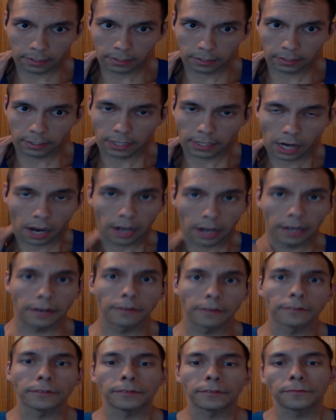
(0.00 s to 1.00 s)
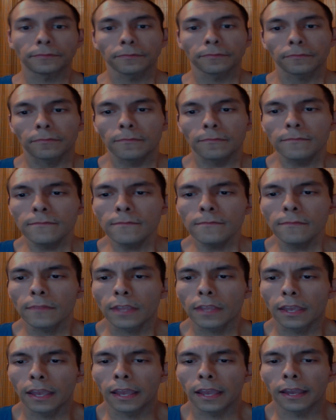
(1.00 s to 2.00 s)
God.
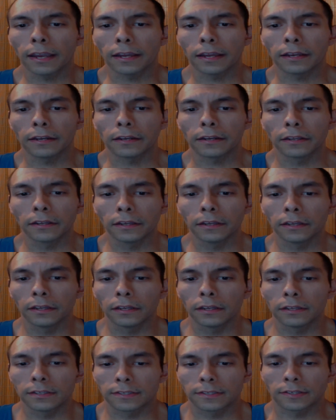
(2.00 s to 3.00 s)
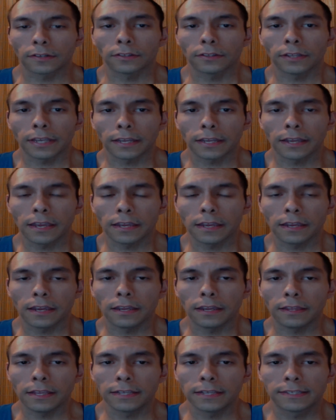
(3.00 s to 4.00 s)
And certainly
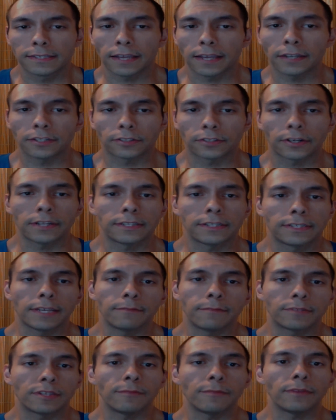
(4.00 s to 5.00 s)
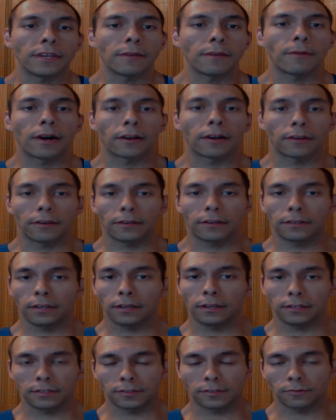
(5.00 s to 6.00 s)
in this century, it seems to be about
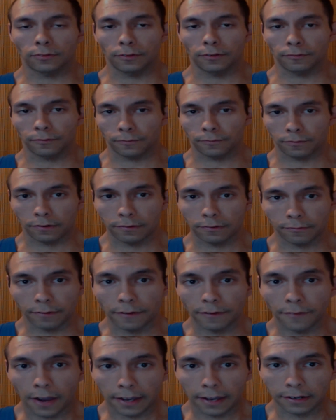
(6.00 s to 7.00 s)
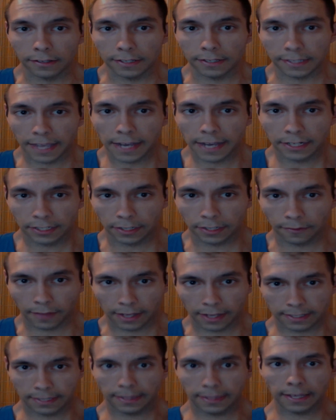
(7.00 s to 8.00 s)
a sort of revitalization of
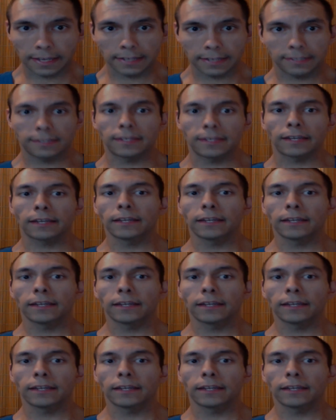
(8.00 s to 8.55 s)
that theistic